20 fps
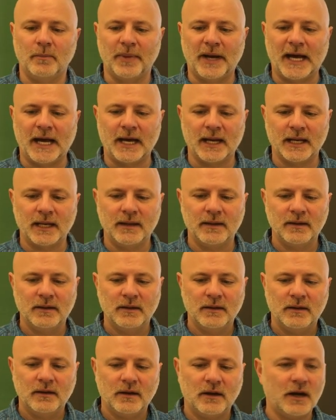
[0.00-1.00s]
body.
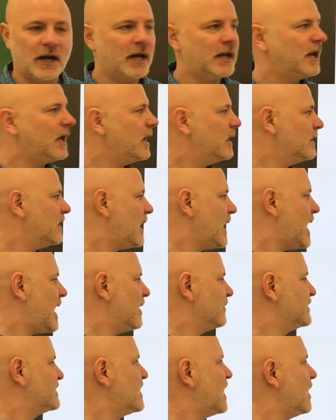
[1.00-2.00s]
All right, and they
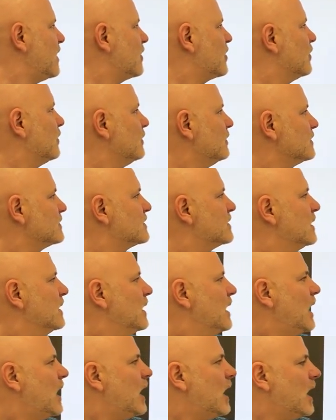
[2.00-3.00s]
have tentacles,
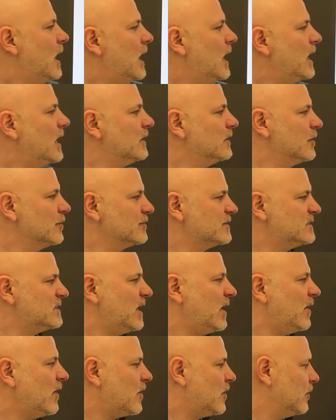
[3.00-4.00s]
uh, and those
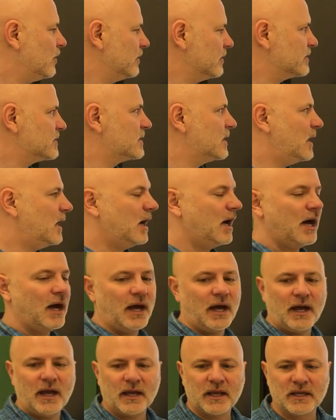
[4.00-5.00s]
tentacles
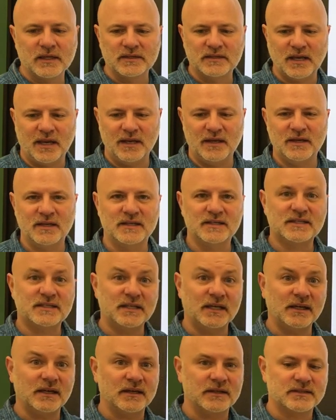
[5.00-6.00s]
uh, contain these
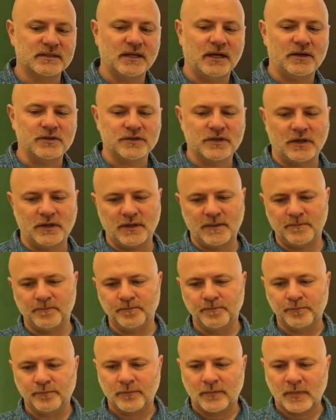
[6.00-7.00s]
stinging cells on them.
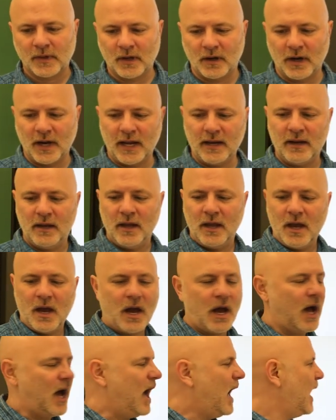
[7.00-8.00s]
All right,
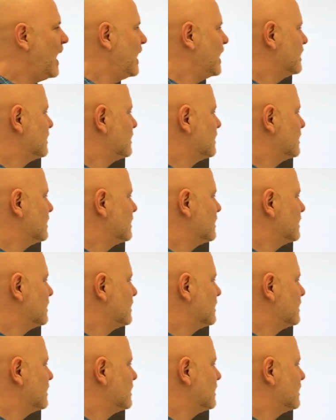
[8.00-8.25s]
uh,